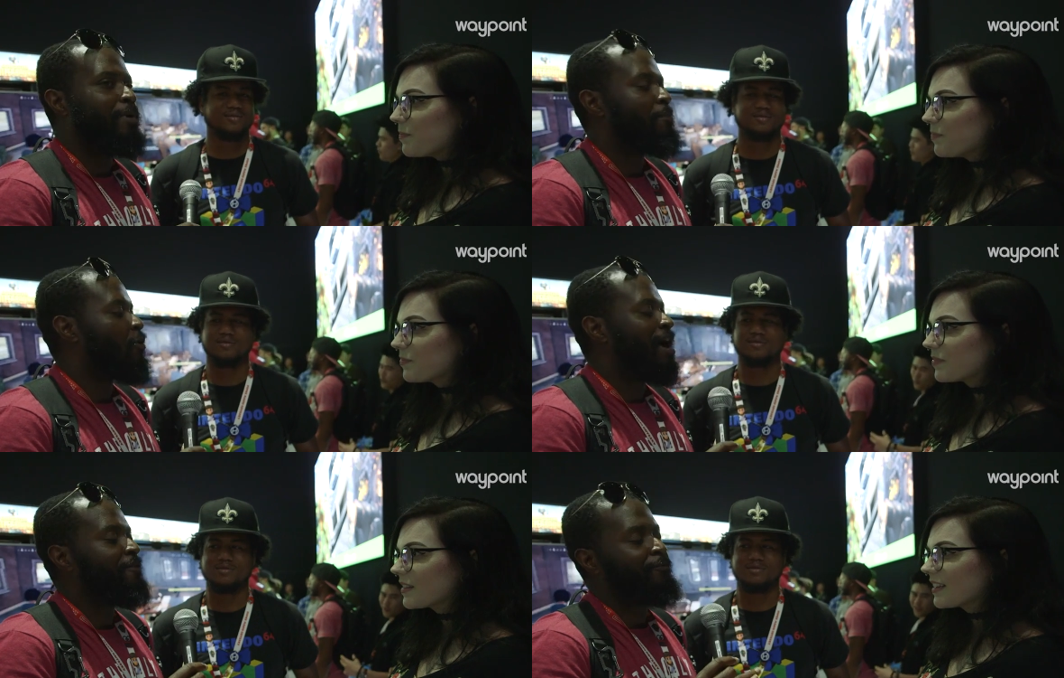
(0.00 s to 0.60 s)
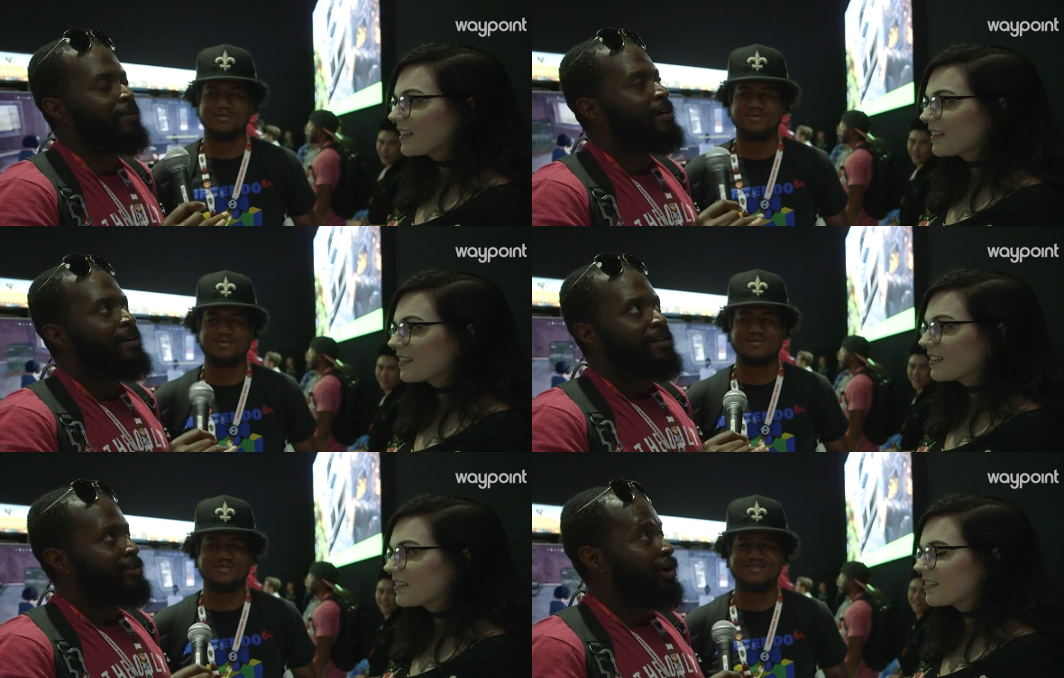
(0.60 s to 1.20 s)
Speaker 1: but my wife
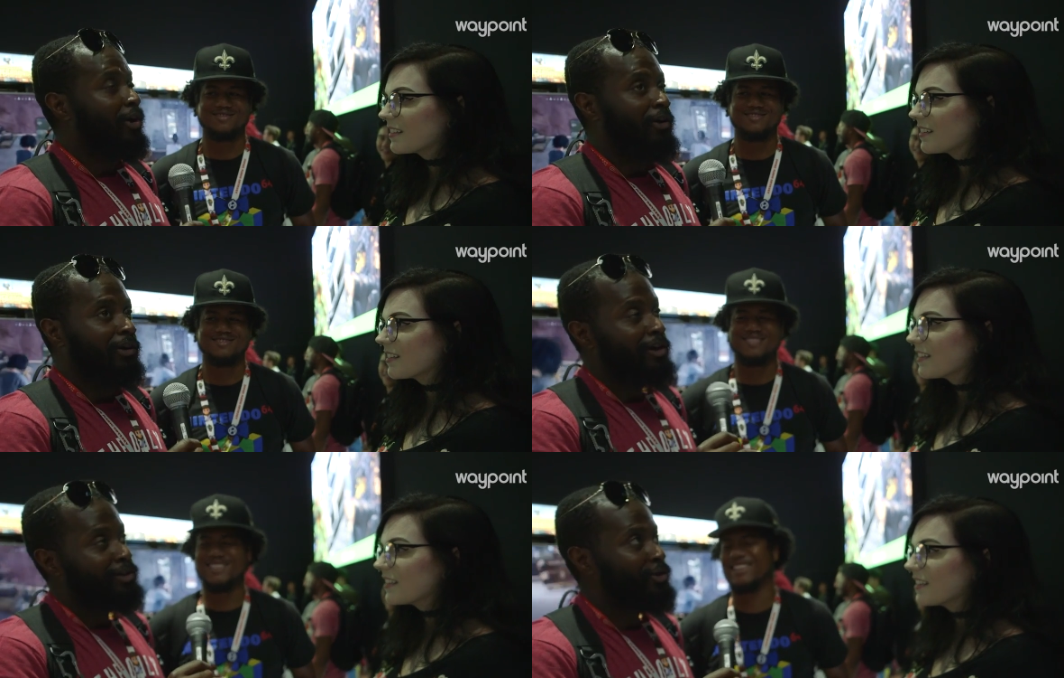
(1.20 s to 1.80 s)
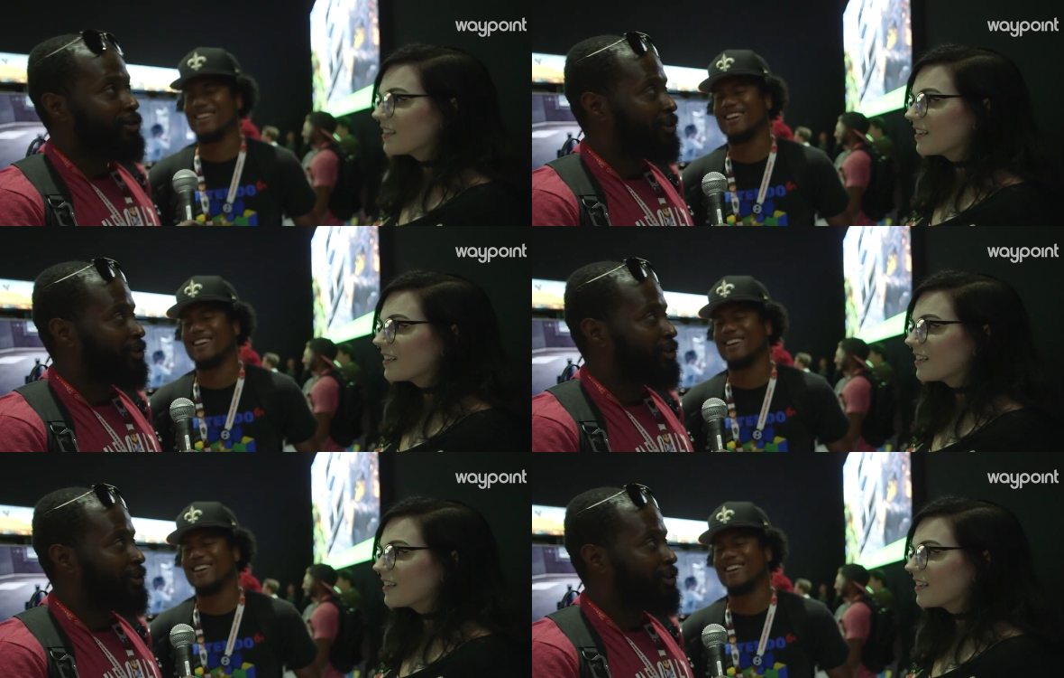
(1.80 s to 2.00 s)
so long story